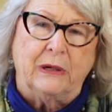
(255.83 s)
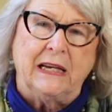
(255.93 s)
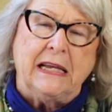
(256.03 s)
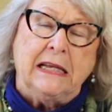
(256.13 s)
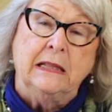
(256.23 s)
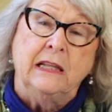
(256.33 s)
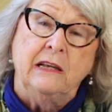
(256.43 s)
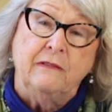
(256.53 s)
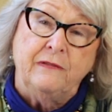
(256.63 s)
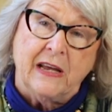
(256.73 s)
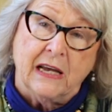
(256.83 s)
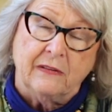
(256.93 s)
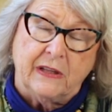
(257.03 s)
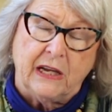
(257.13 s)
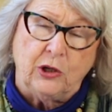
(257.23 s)
but in the
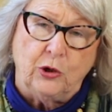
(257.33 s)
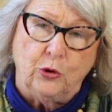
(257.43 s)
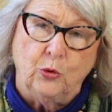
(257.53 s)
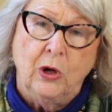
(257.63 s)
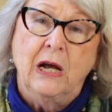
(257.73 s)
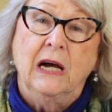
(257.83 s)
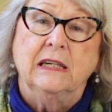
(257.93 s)
event that you